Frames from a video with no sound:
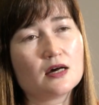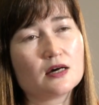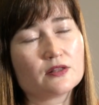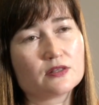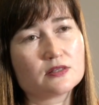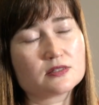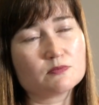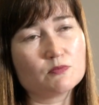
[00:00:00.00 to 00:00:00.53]

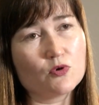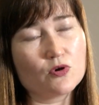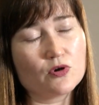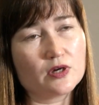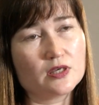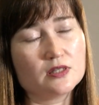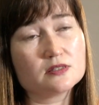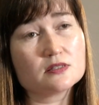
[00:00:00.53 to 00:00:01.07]
There's more
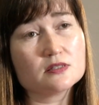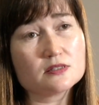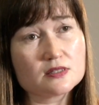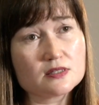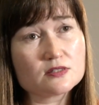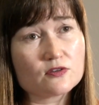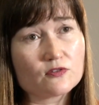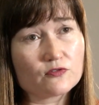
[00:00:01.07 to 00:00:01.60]

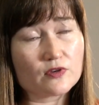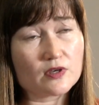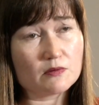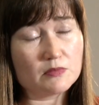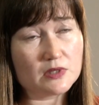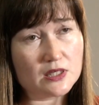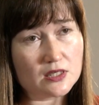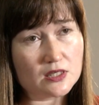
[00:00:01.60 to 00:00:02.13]
instances of
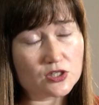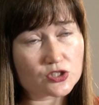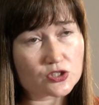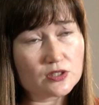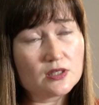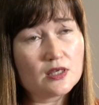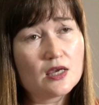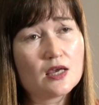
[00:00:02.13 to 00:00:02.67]
mediation.